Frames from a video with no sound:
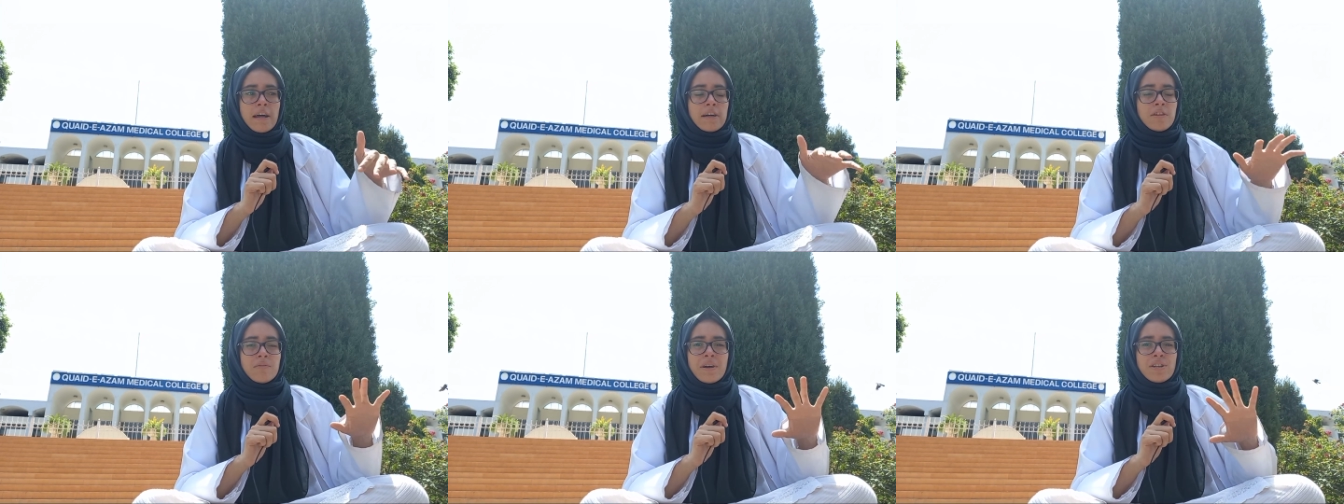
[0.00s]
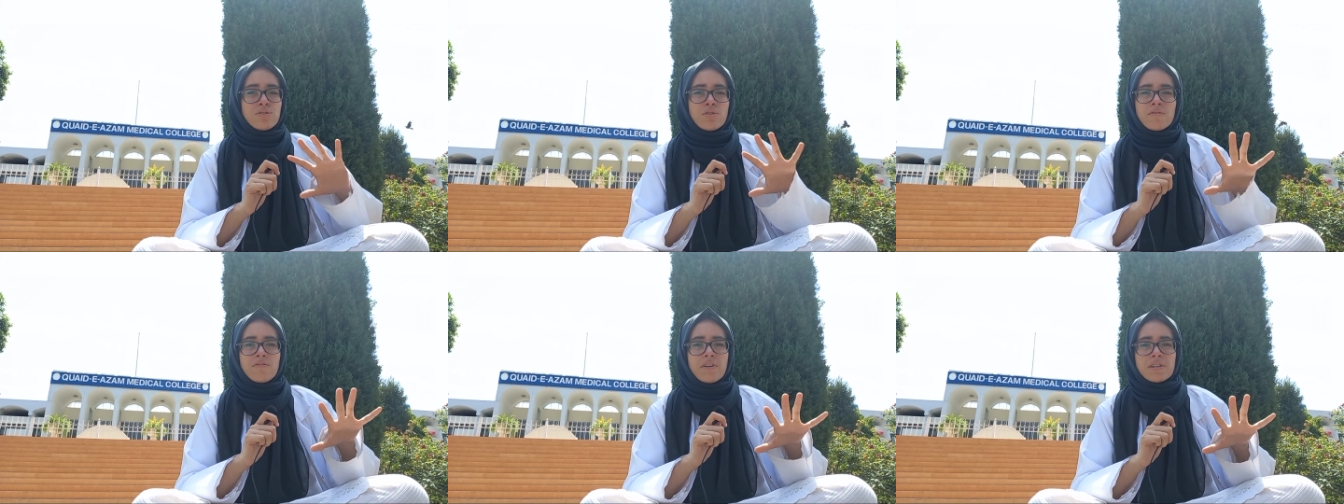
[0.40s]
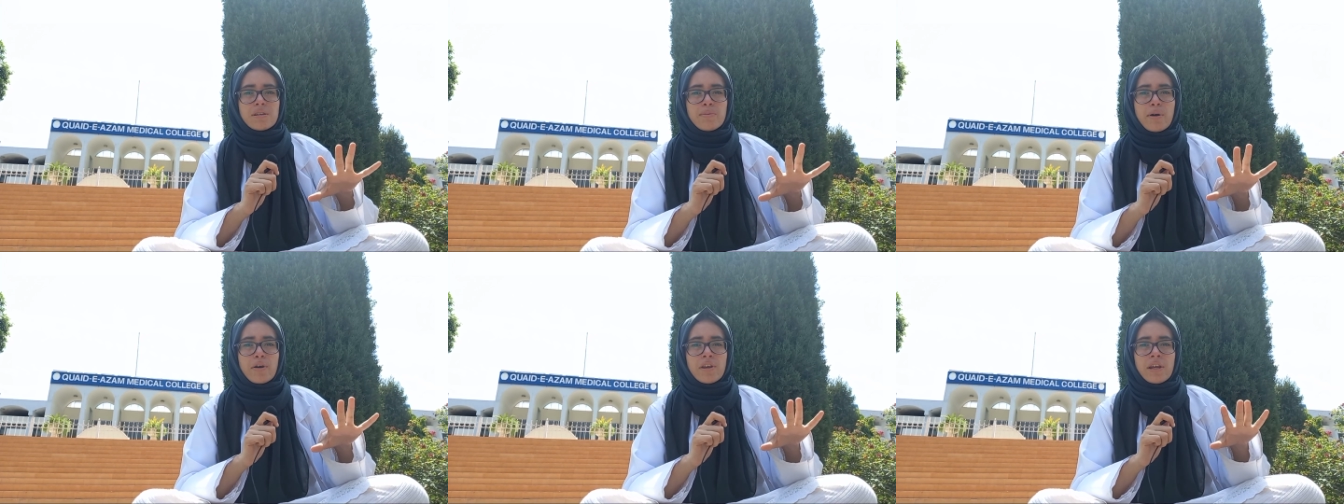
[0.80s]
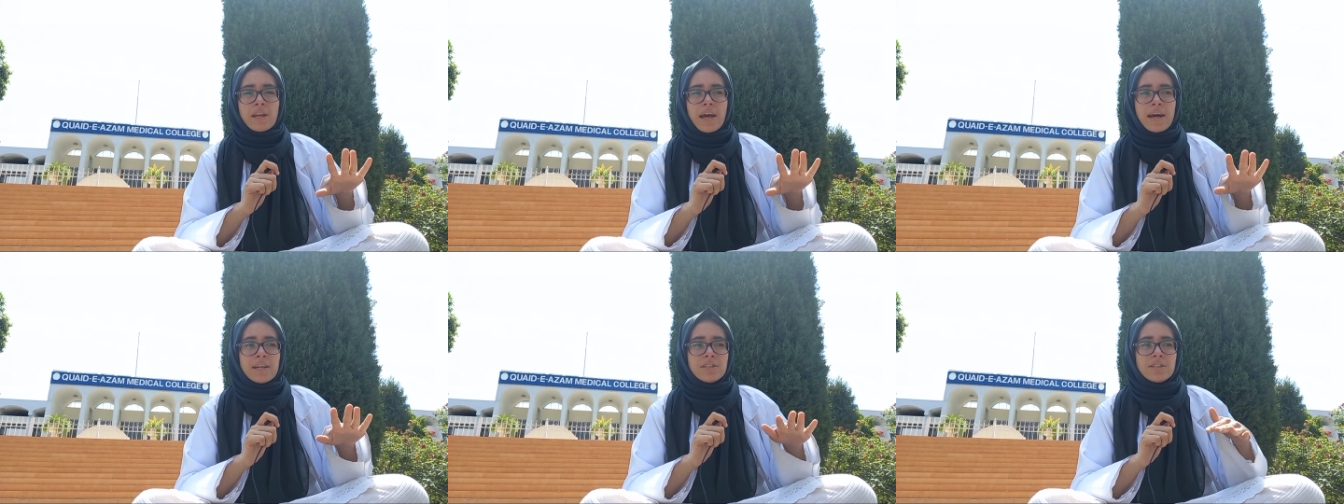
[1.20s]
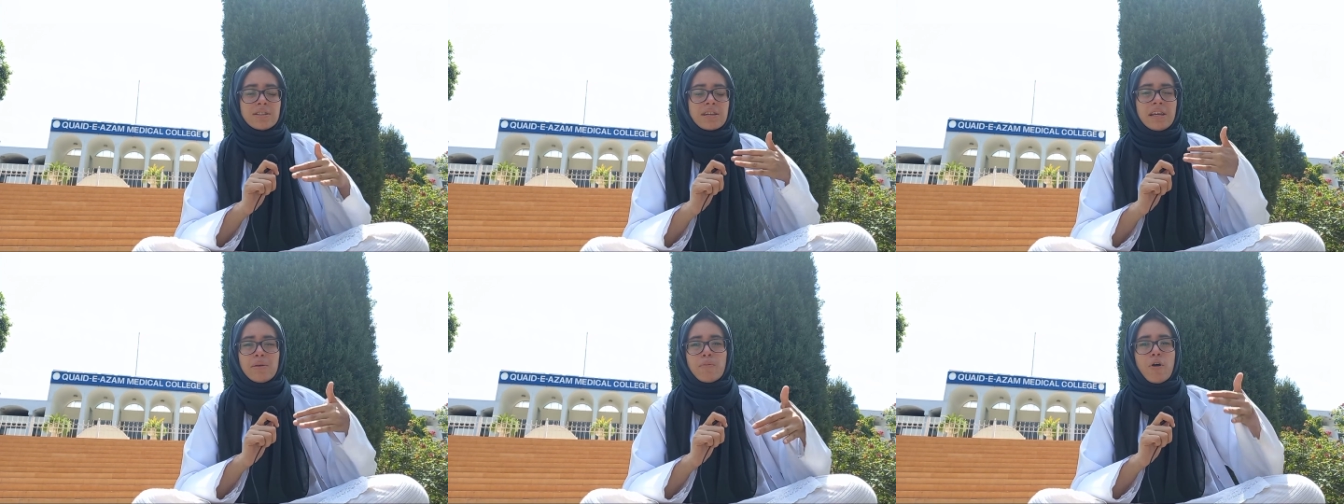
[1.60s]
Otherwise, don't fuss about it and
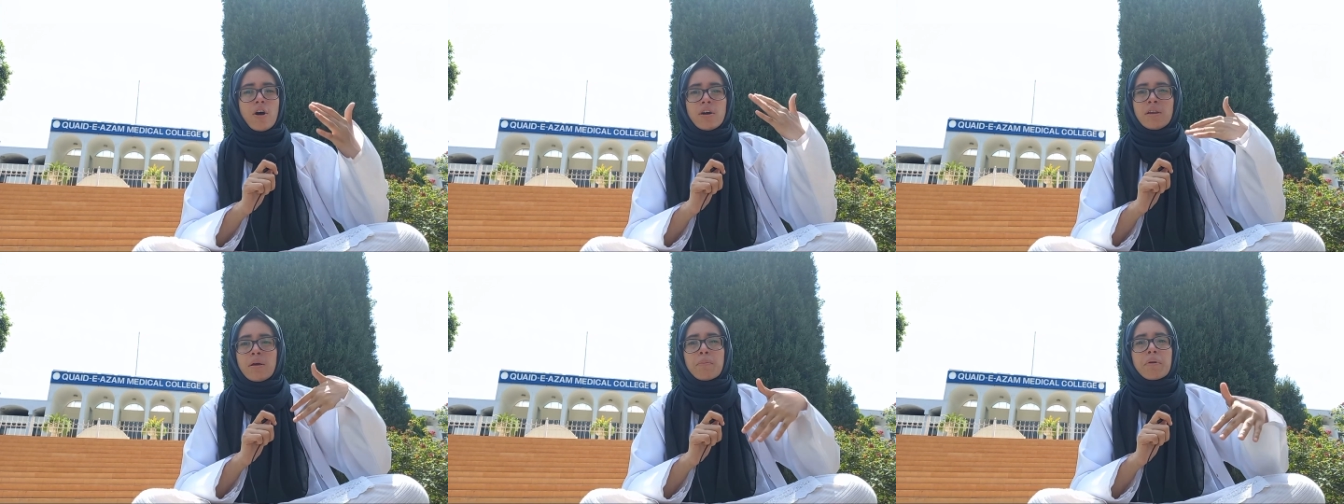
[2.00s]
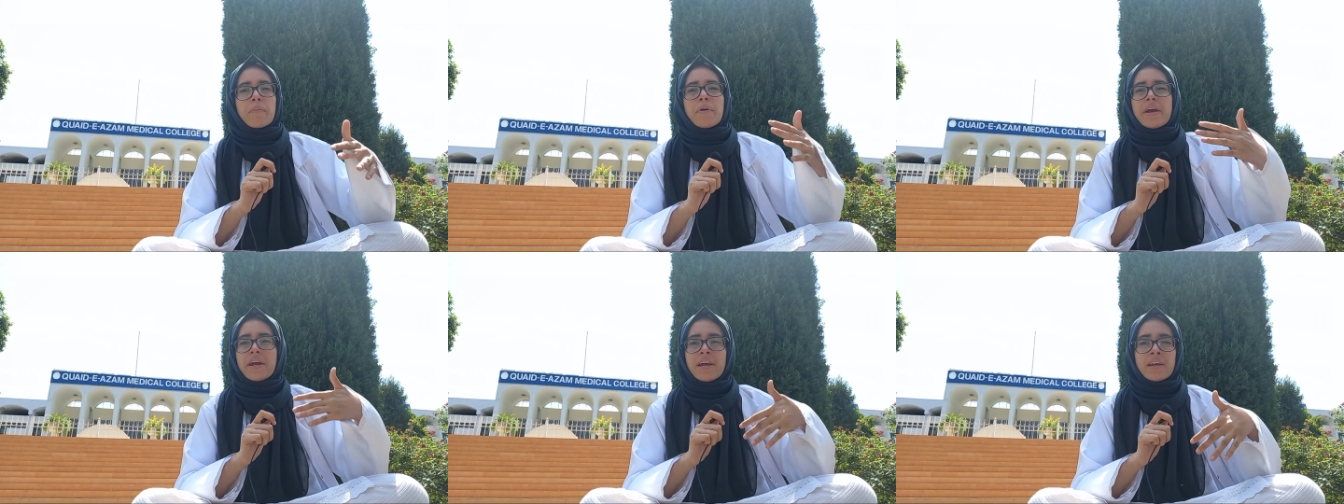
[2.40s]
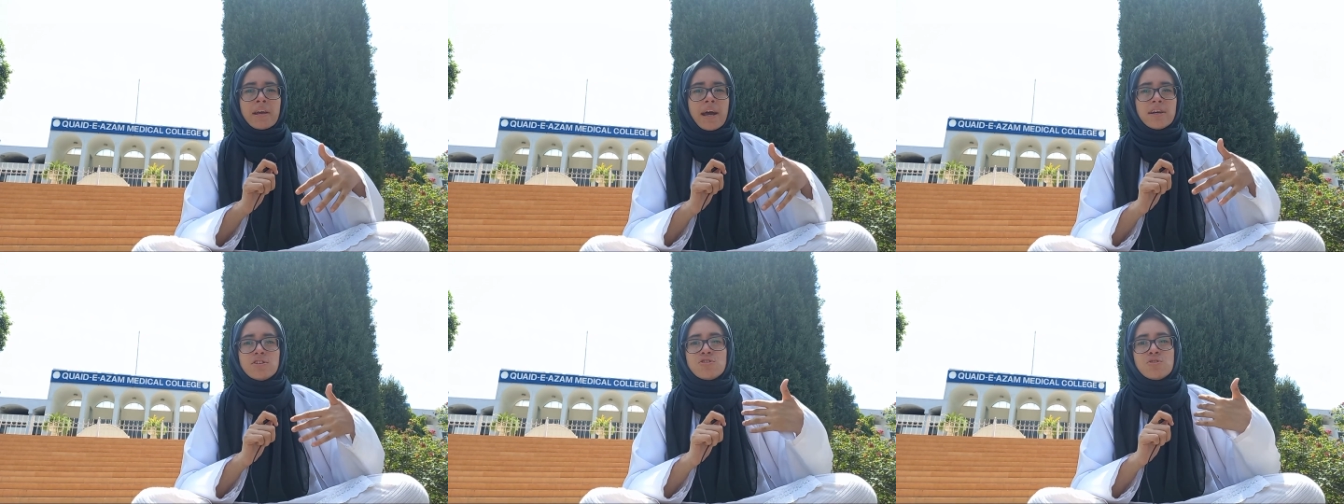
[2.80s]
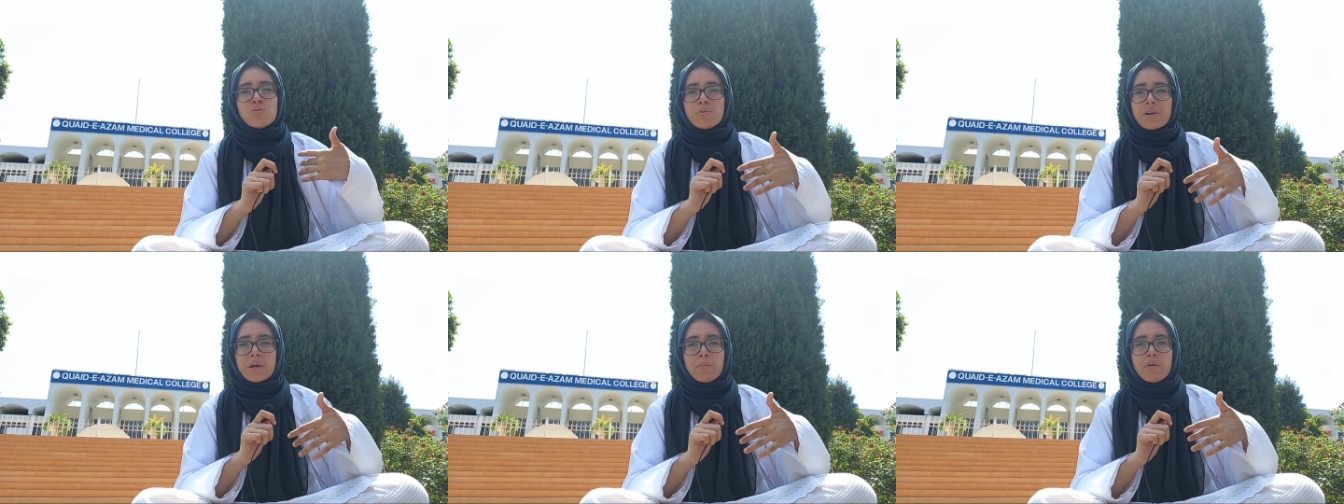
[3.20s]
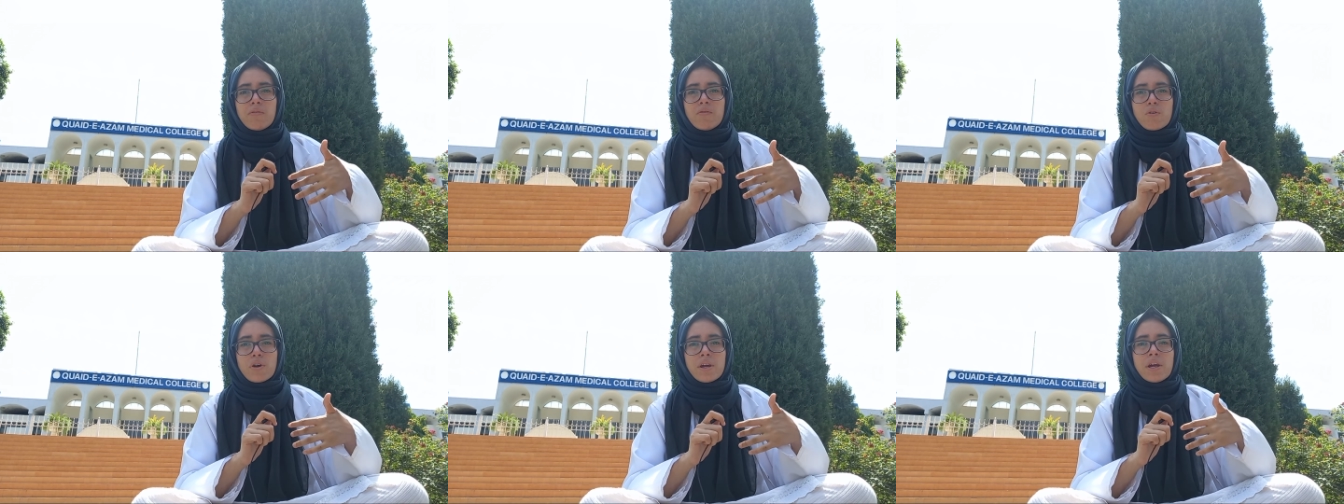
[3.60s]
just keep on preparing as you were
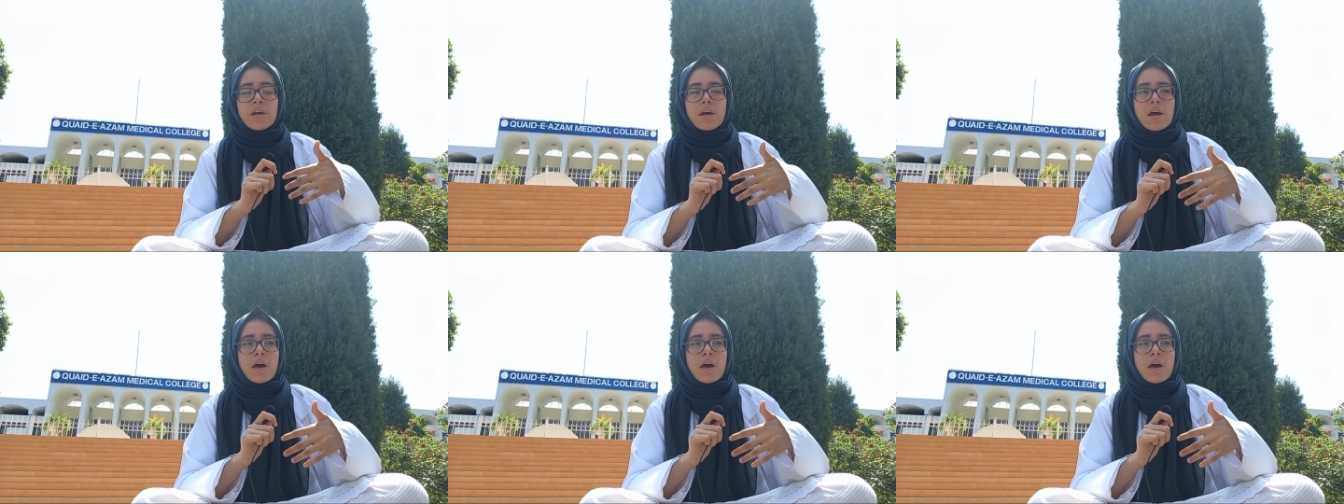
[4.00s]
before.